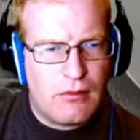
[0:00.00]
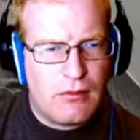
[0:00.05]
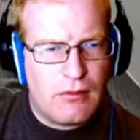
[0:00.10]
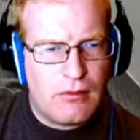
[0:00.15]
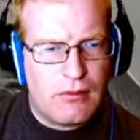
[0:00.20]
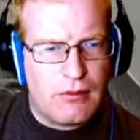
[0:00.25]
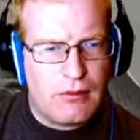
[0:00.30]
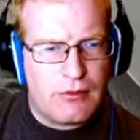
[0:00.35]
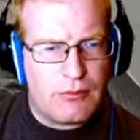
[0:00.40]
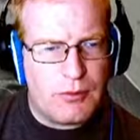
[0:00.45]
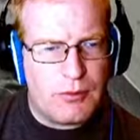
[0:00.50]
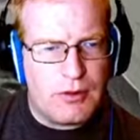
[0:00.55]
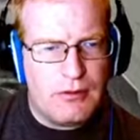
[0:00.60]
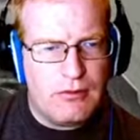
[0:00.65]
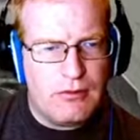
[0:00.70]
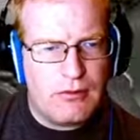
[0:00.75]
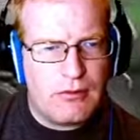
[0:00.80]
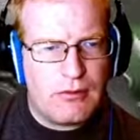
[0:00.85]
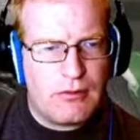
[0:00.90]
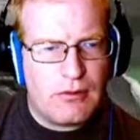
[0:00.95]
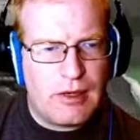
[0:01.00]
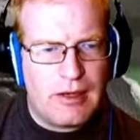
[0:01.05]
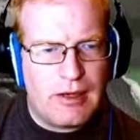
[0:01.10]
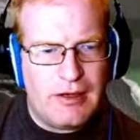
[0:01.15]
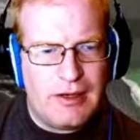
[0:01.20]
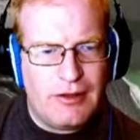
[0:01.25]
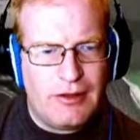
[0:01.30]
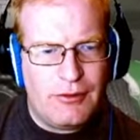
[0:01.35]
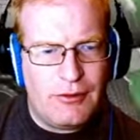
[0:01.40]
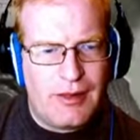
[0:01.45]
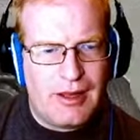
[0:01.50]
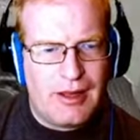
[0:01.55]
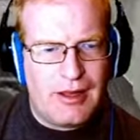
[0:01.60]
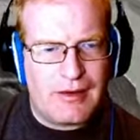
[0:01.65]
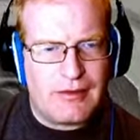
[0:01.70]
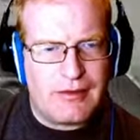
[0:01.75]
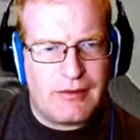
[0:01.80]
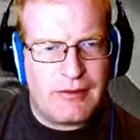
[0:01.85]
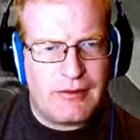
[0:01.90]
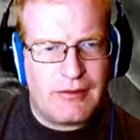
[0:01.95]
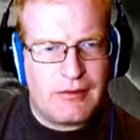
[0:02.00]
This one? How did I do that?